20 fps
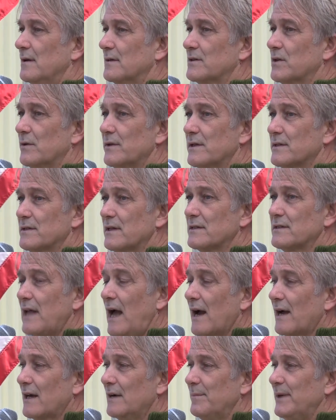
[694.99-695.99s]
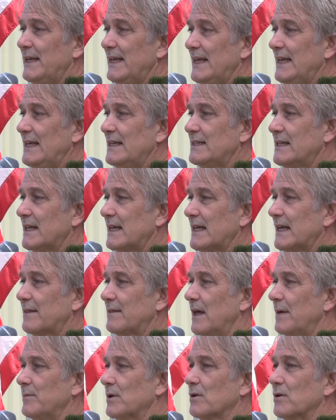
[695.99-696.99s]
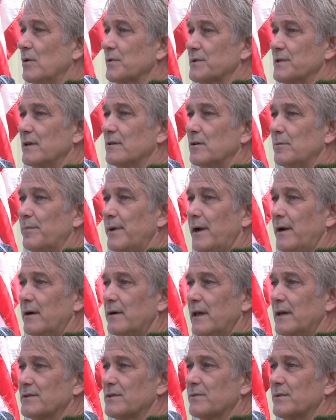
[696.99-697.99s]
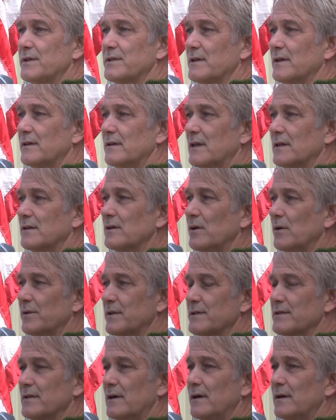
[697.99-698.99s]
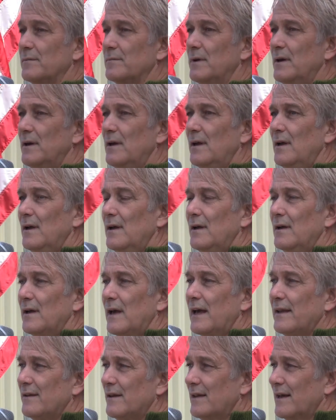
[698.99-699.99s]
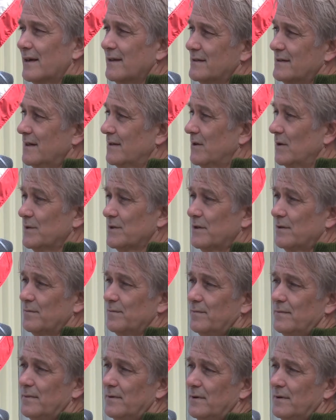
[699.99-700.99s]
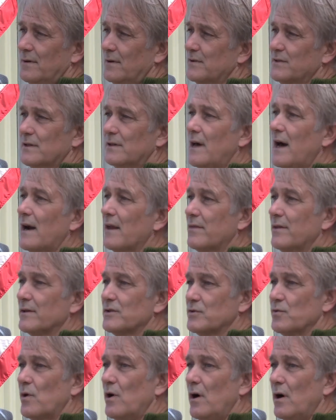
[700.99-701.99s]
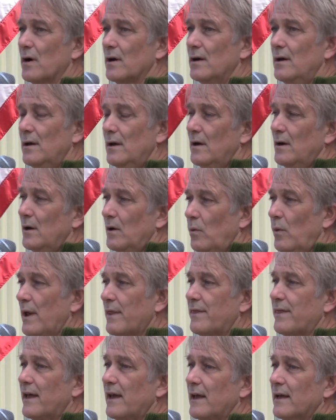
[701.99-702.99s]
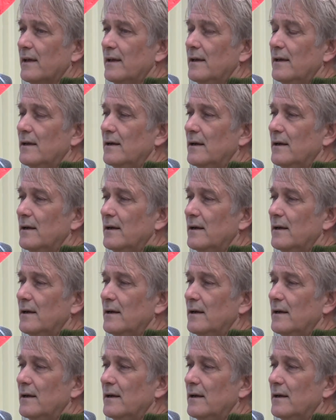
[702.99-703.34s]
So it's not going to be easy to get them to go single payer. That's the reason it didn't go this time. And like I said, there's a lot of things wrong. One thing,